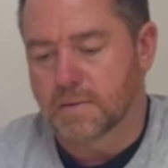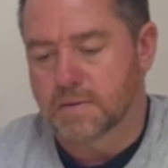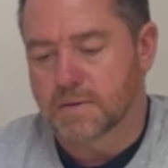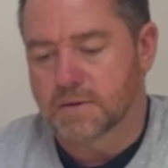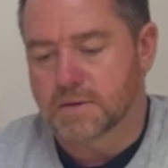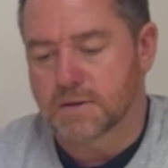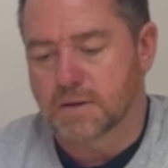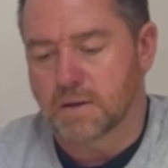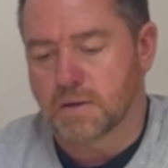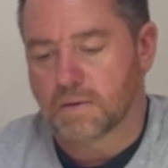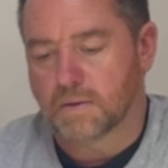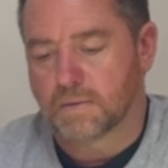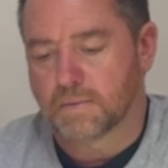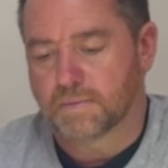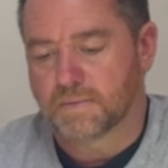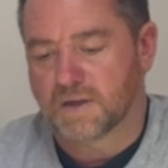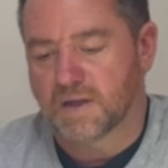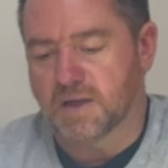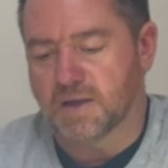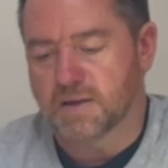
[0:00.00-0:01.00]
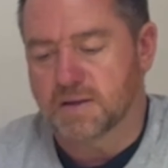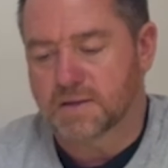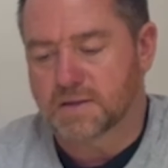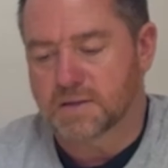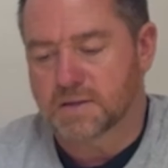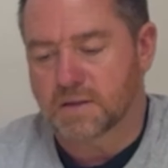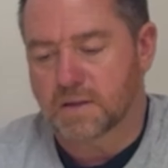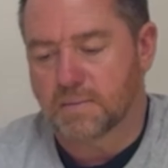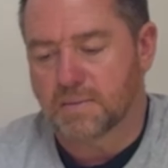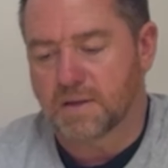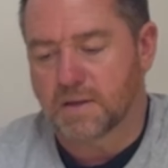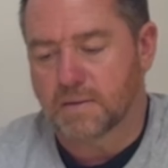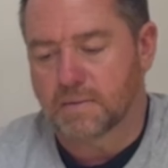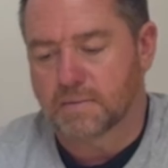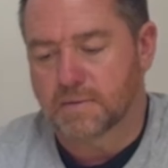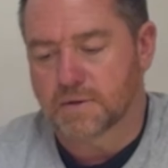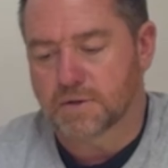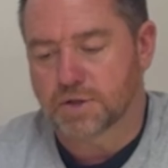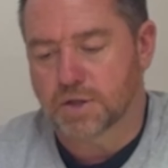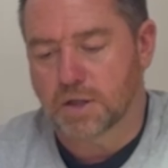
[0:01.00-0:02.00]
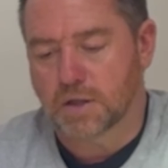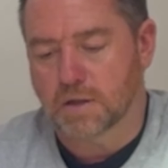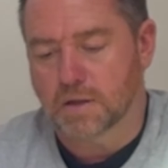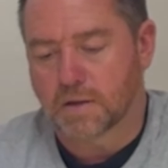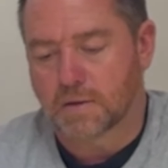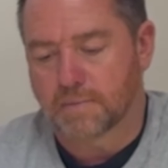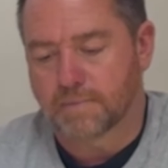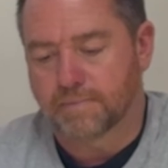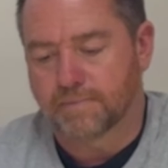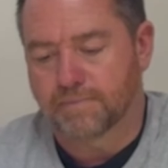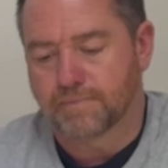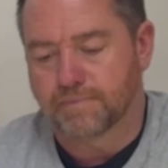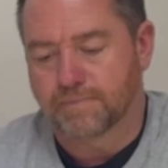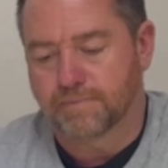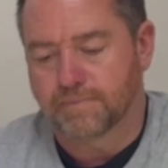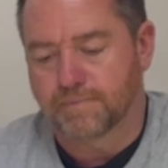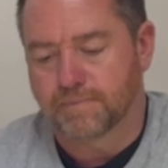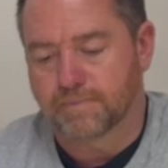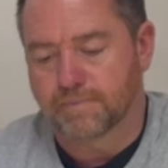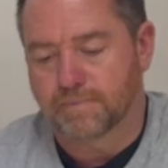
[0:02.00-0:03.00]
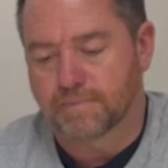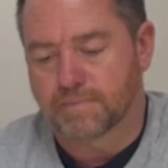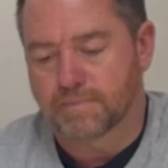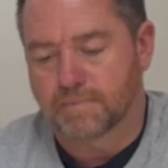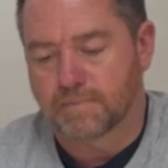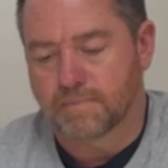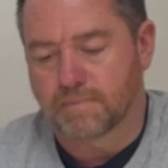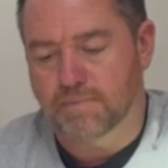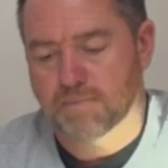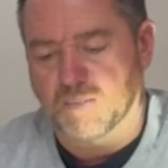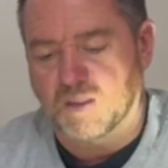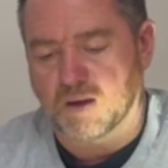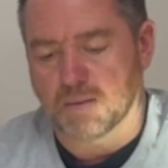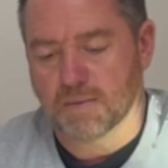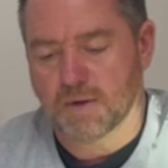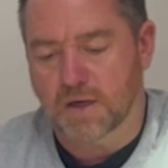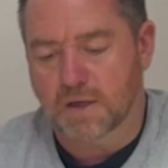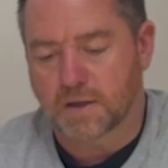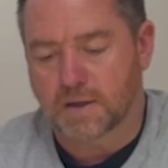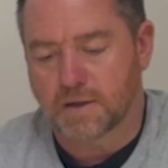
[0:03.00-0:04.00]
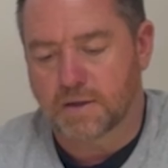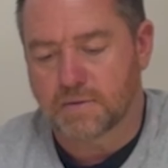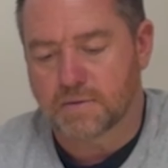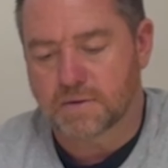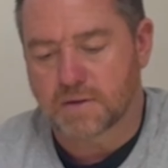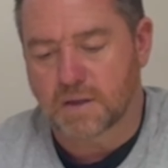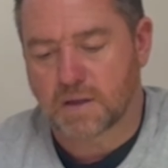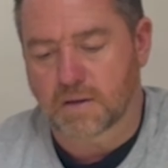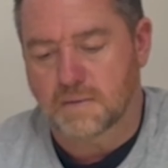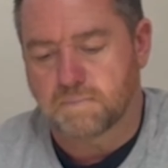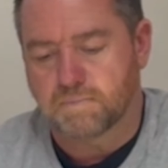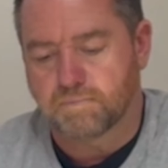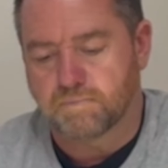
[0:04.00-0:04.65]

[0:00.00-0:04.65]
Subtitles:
So yeah, this is gonna be junk. I'm not gonna use that.